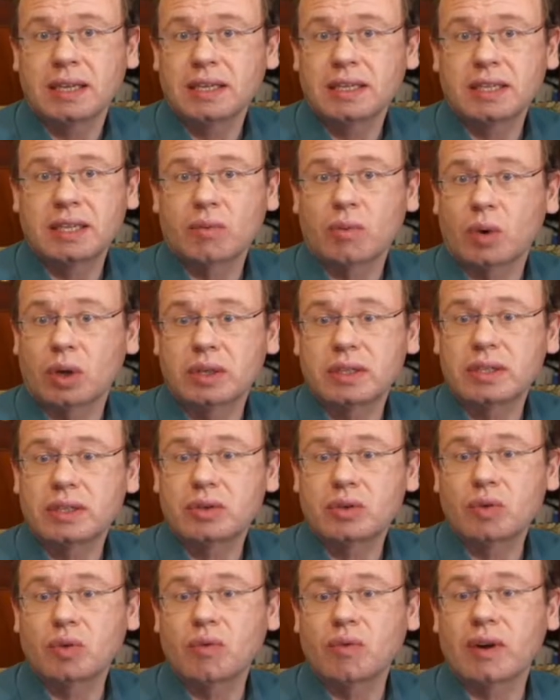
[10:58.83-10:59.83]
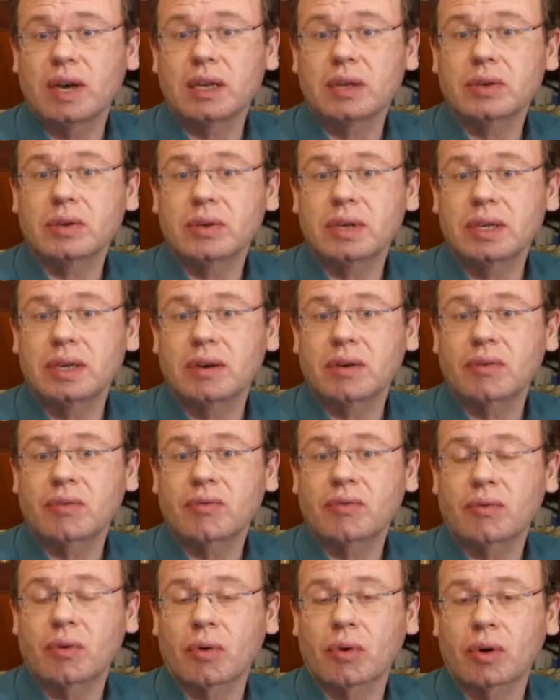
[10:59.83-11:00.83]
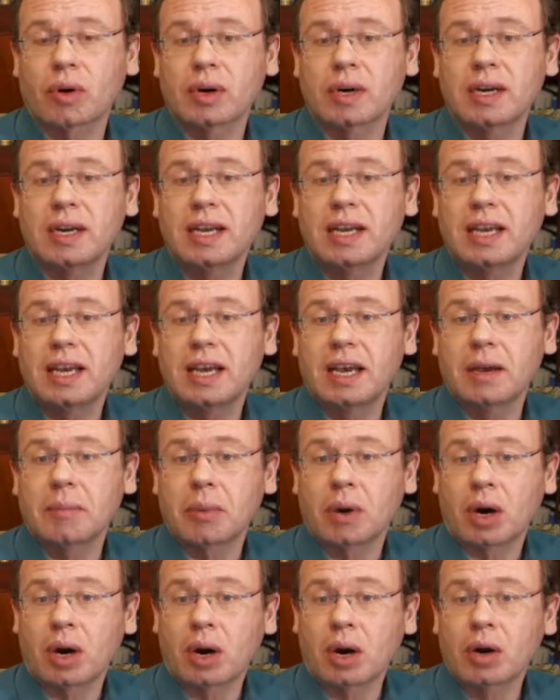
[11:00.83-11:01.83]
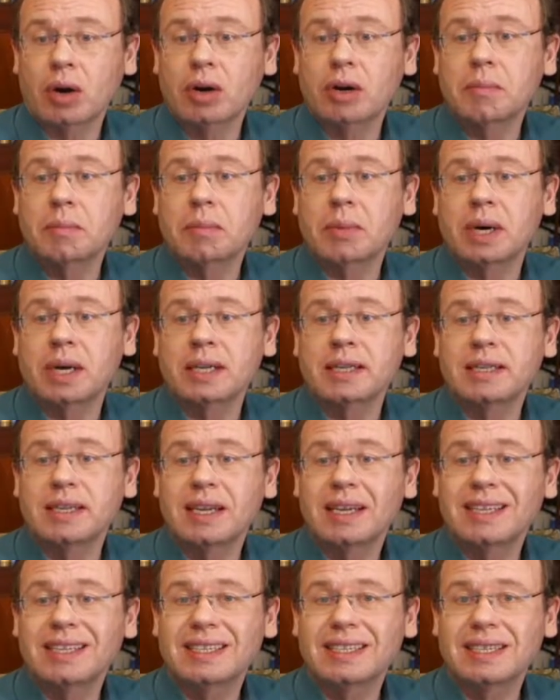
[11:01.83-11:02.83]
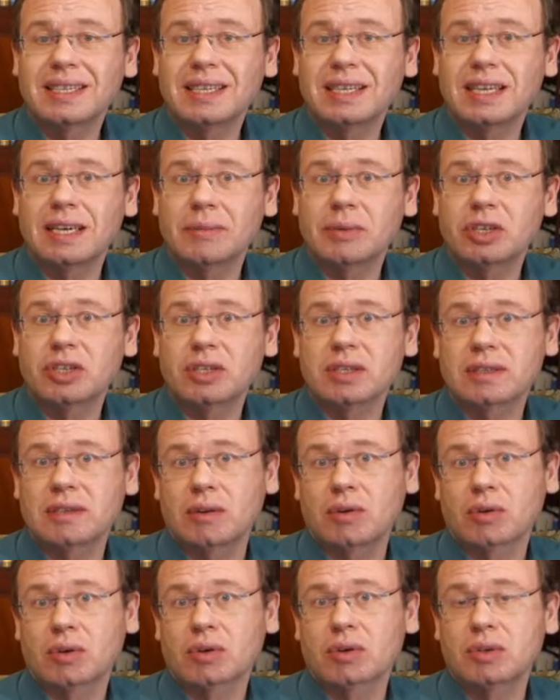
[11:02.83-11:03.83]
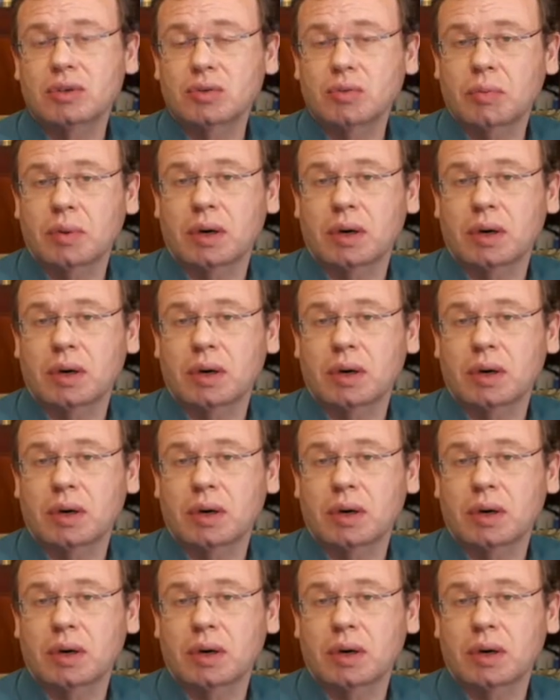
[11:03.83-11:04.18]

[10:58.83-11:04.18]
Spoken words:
T1, T2 value here for MR, but the images look super